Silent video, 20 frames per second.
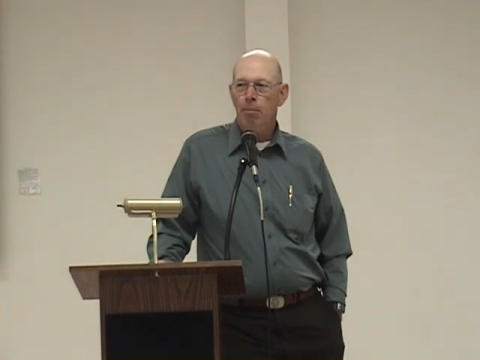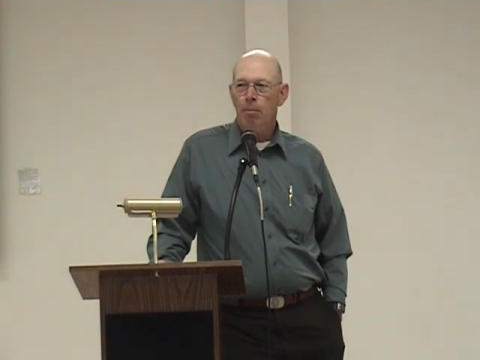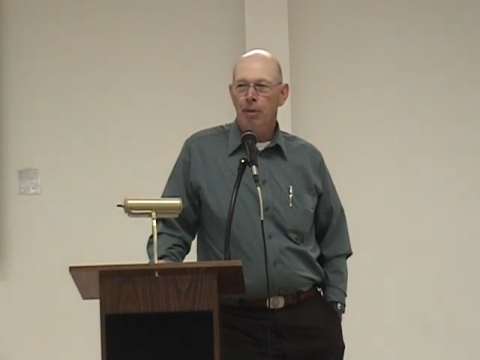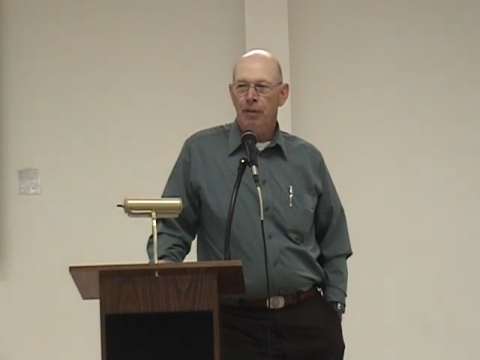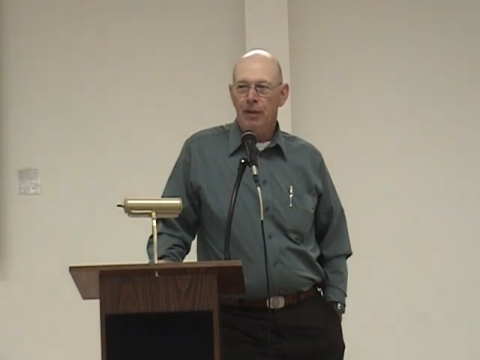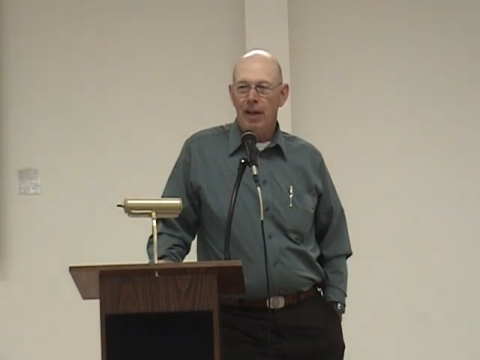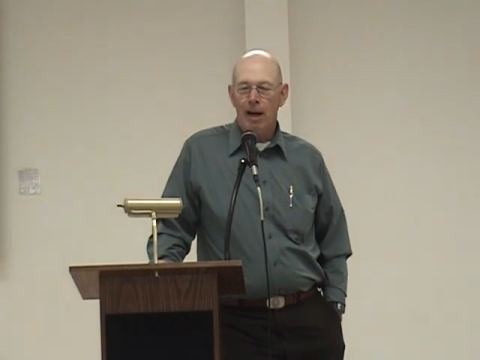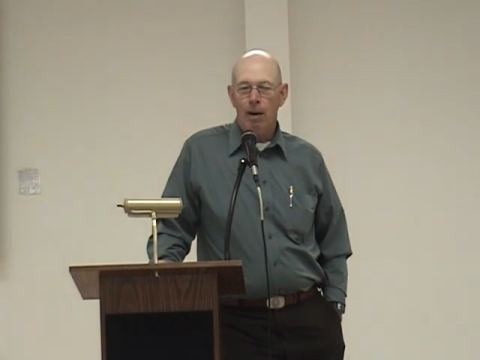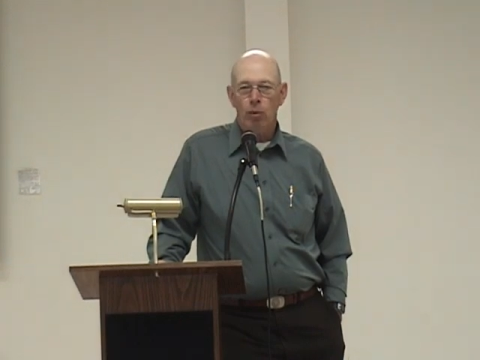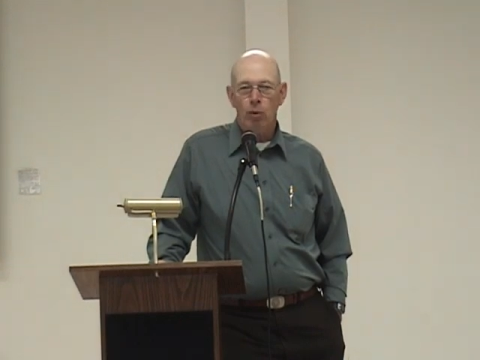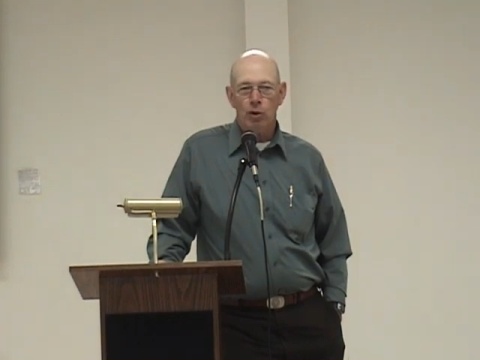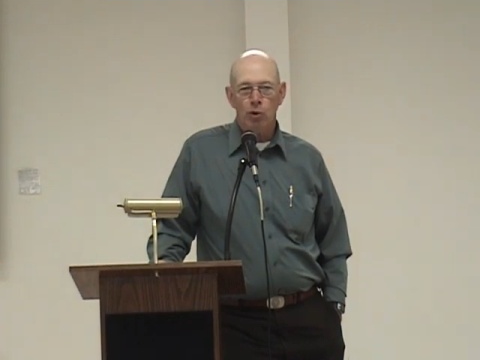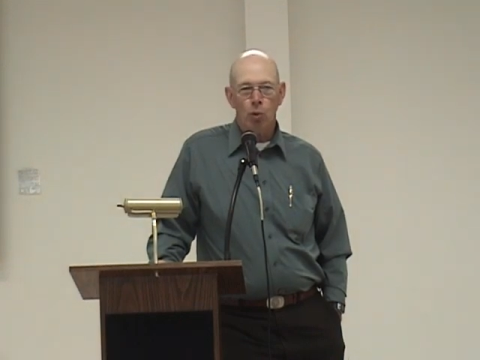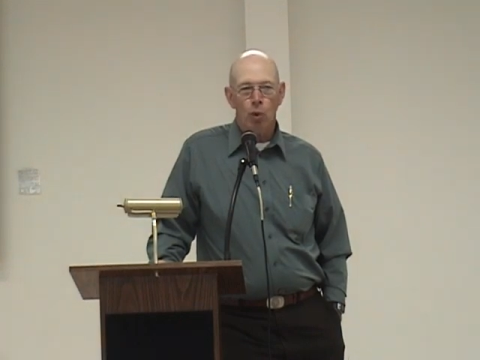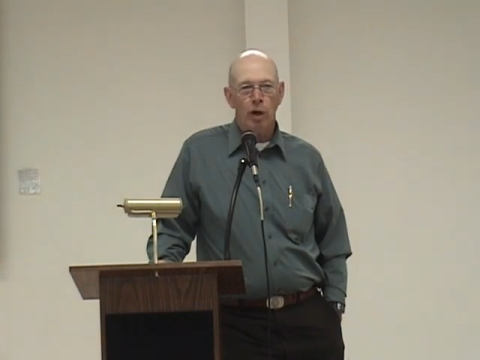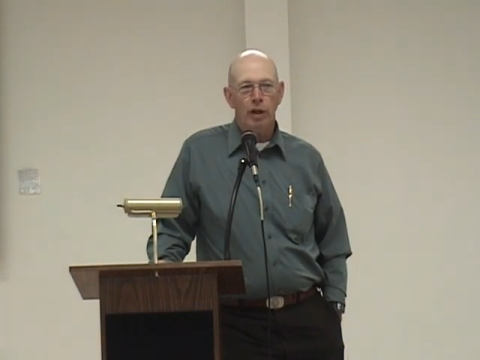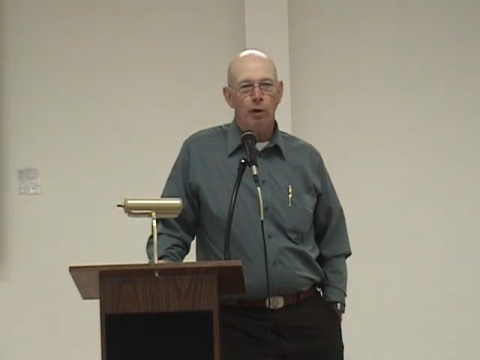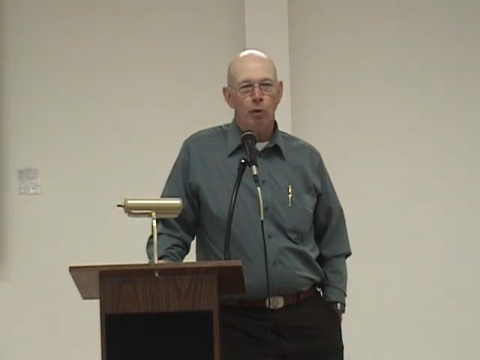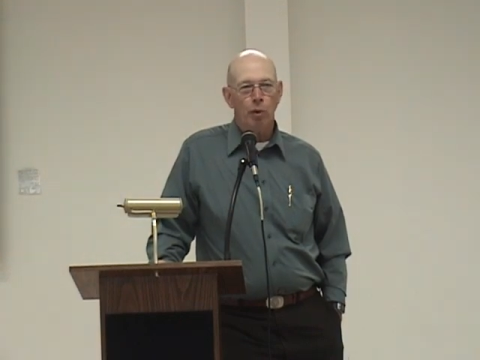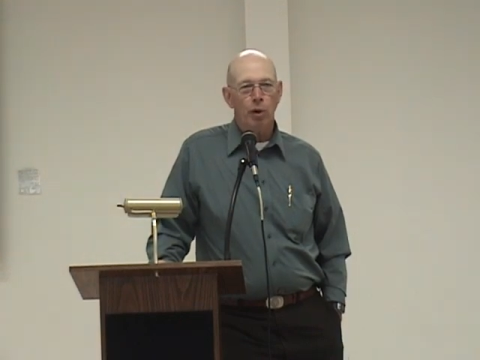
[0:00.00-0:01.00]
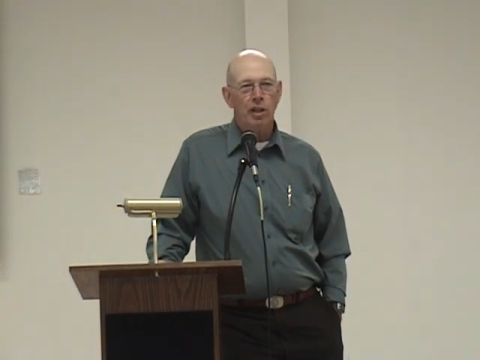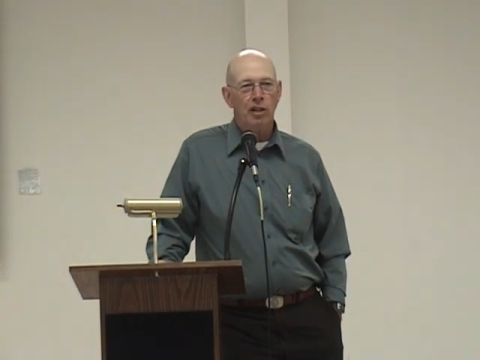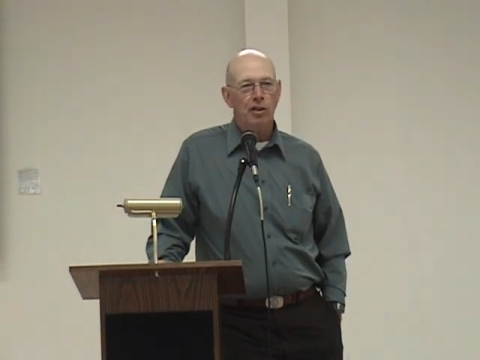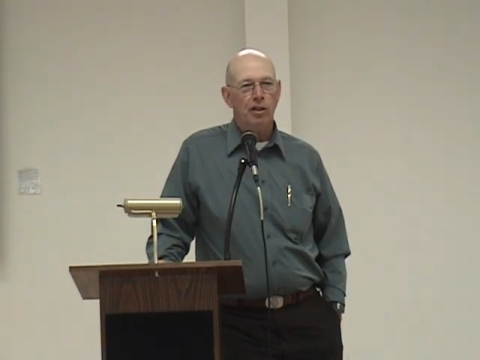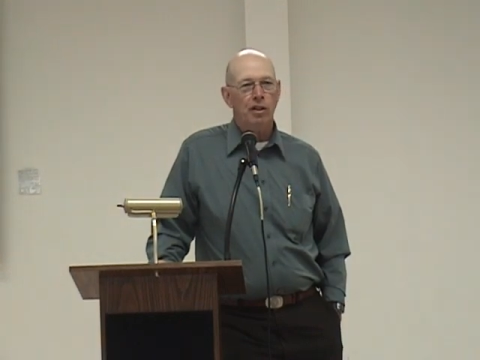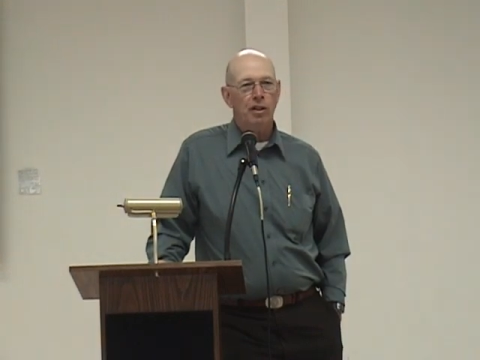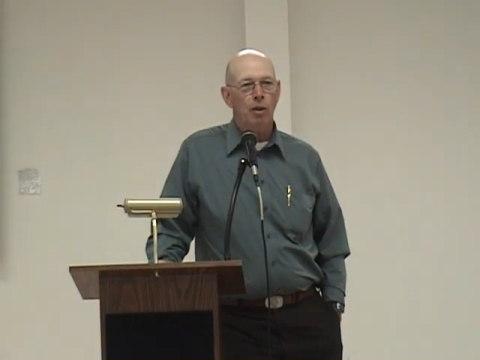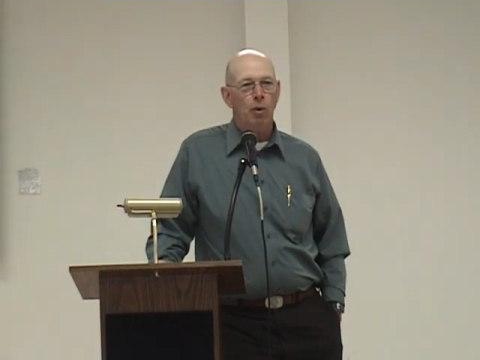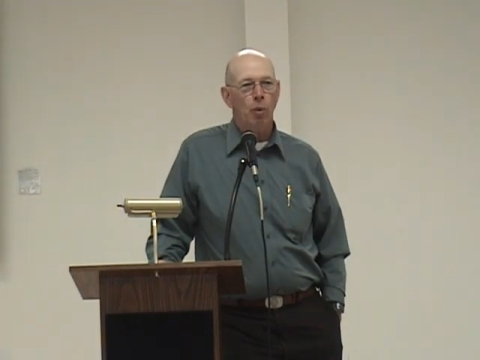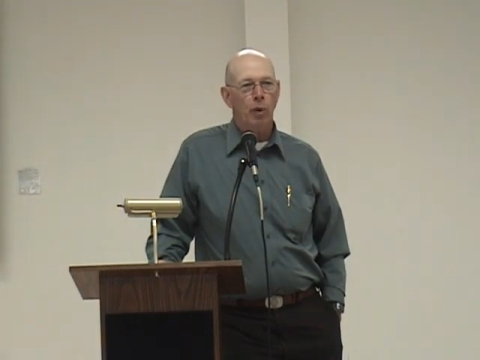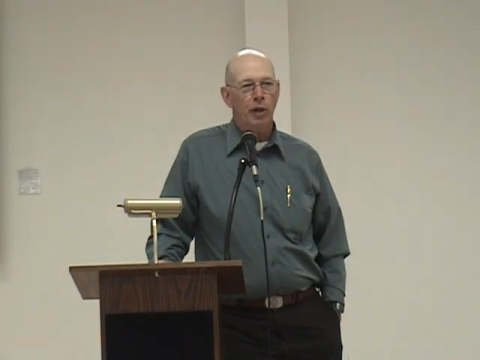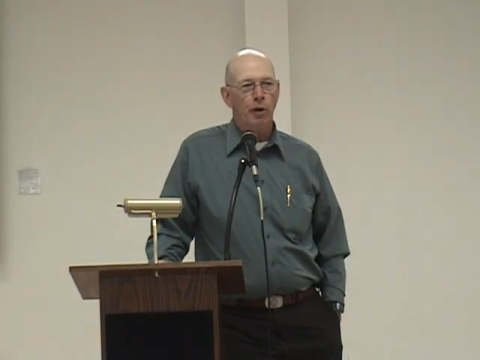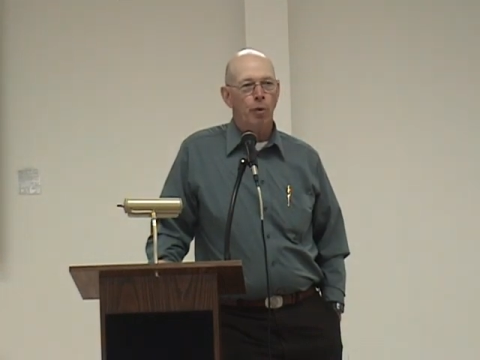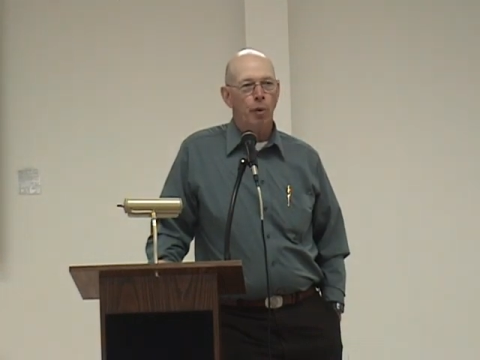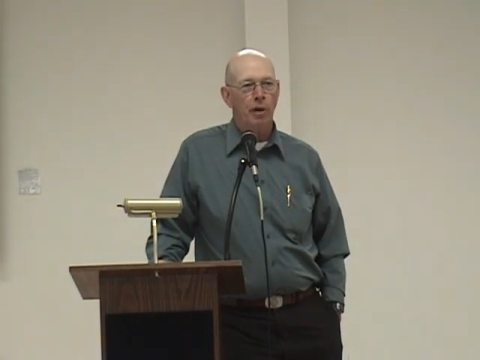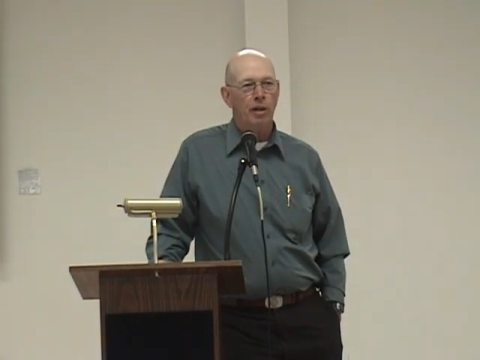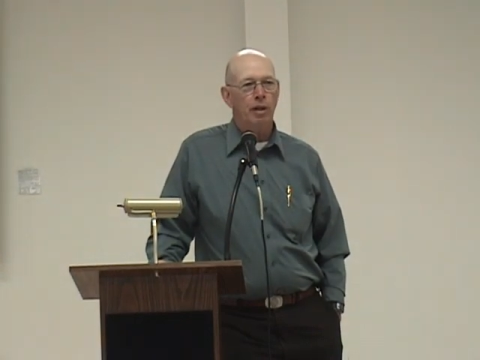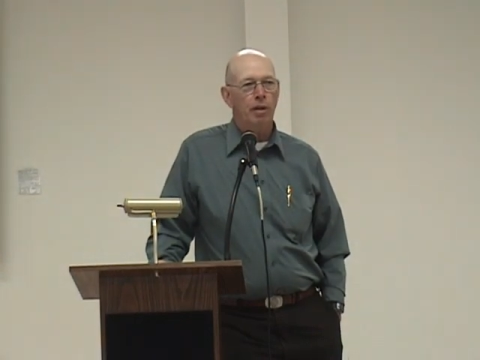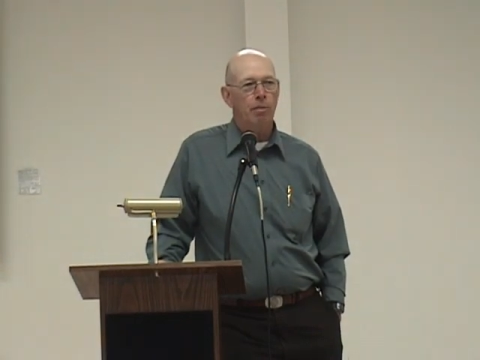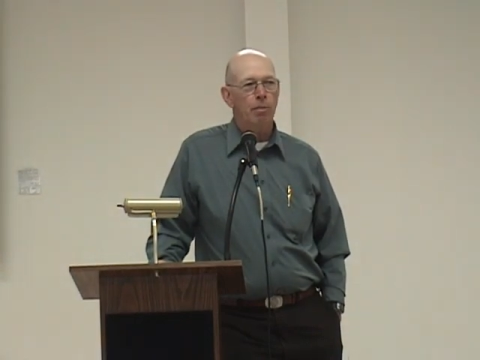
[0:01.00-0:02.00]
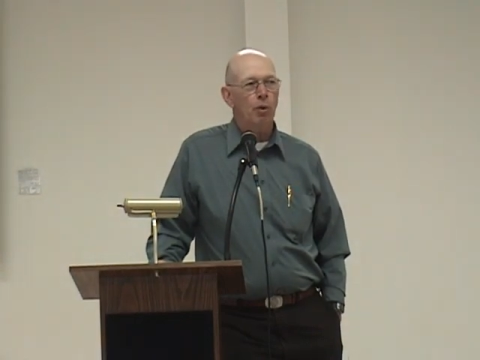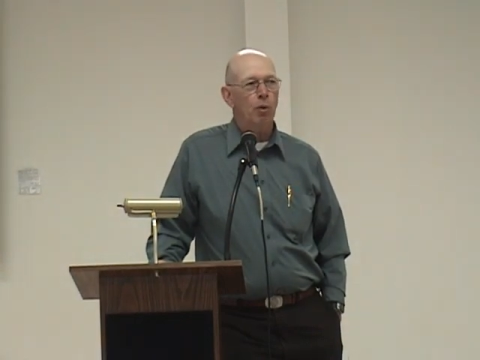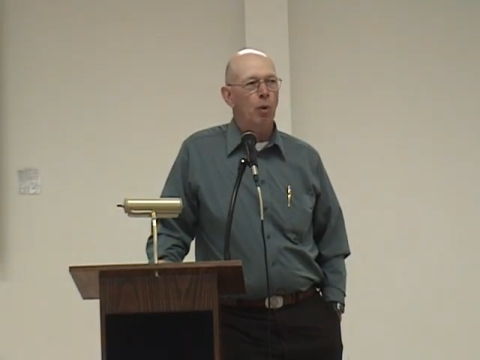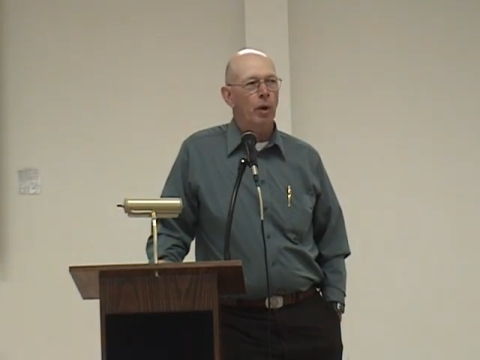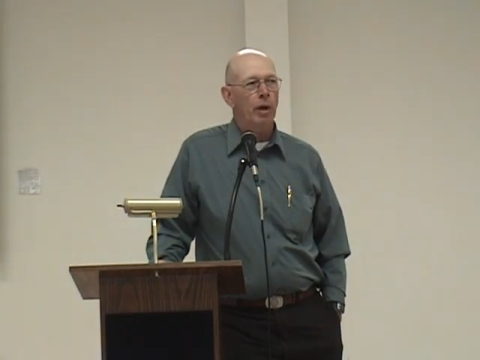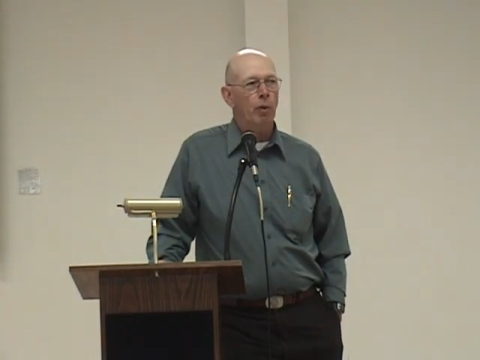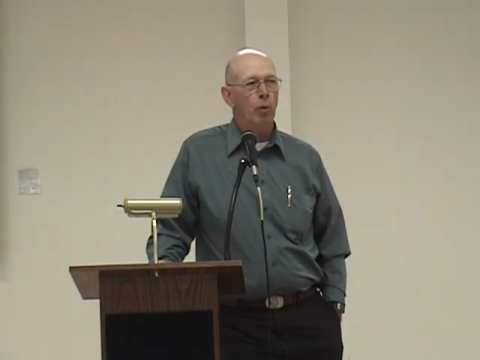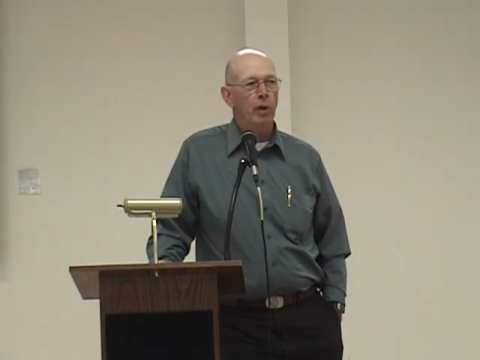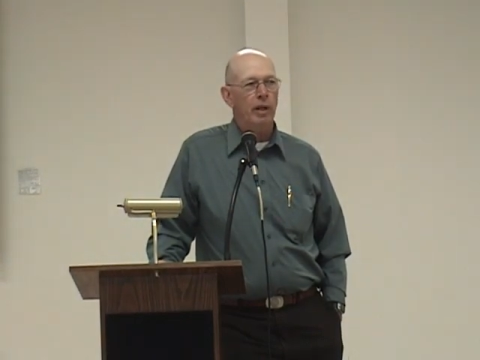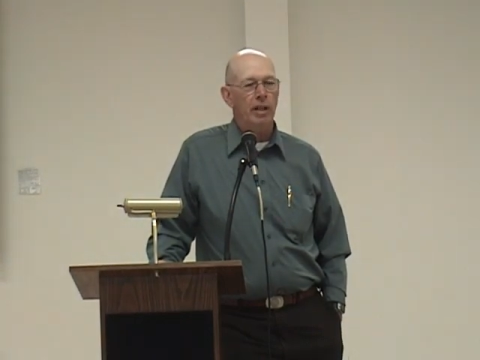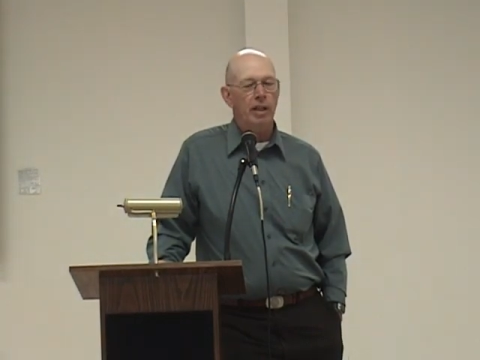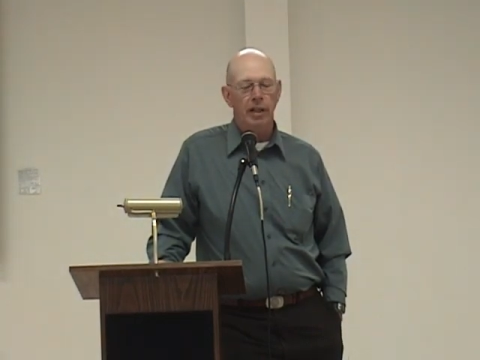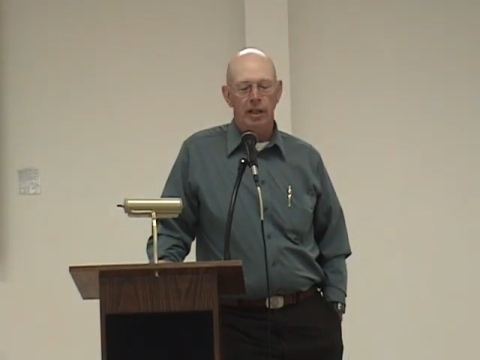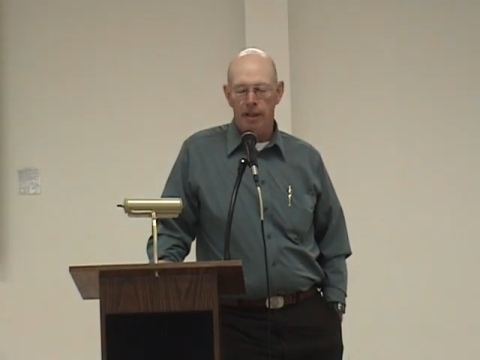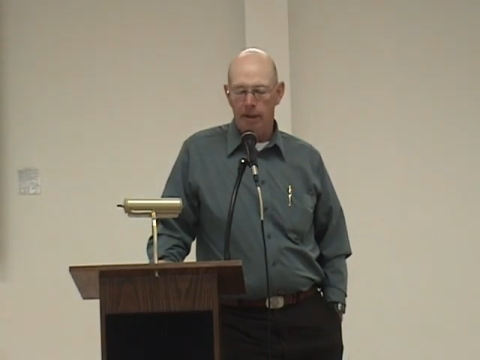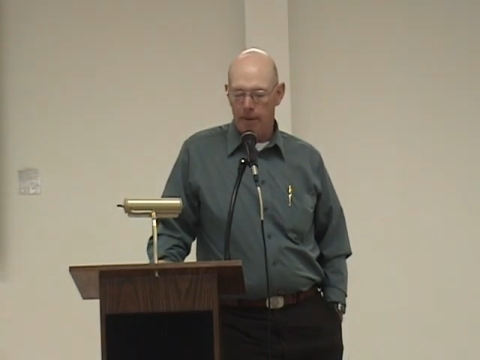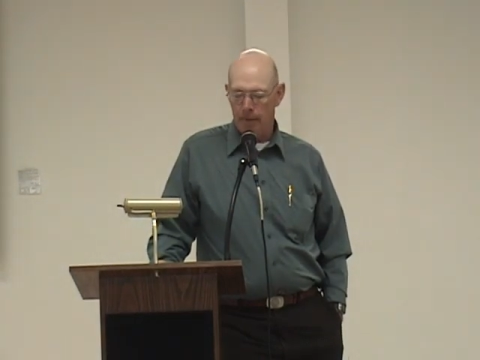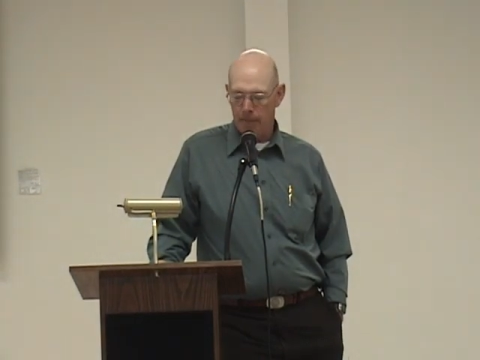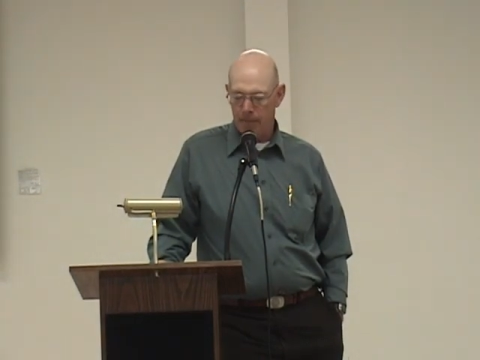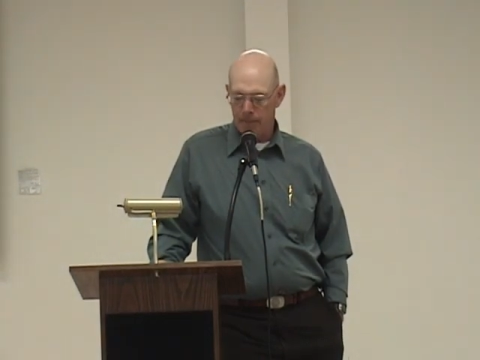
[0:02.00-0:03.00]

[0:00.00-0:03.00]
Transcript: but that was one reason that we treated them the way we did.